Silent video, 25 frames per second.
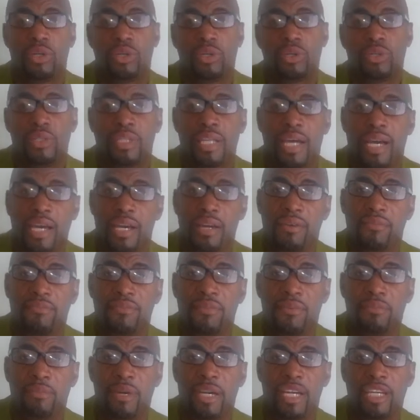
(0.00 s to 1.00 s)
all that
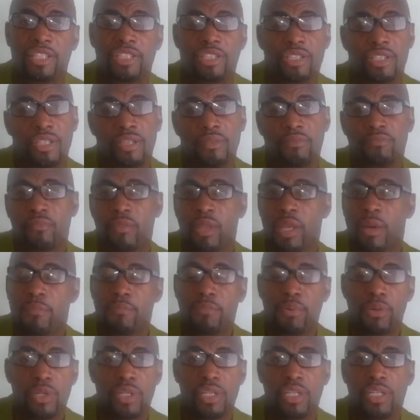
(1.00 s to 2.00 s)
information,
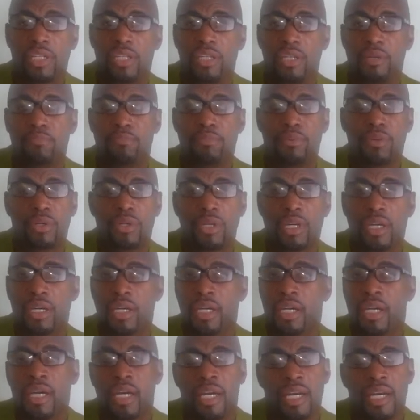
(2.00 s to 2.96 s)
put it in a book,